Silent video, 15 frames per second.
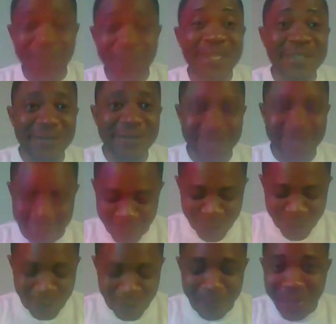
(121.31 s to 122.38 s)
series to
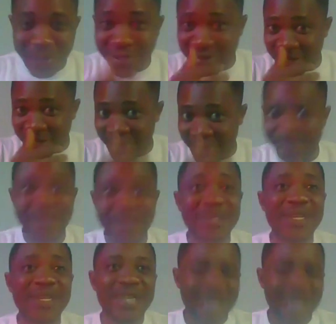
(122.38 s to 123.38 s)
complete this.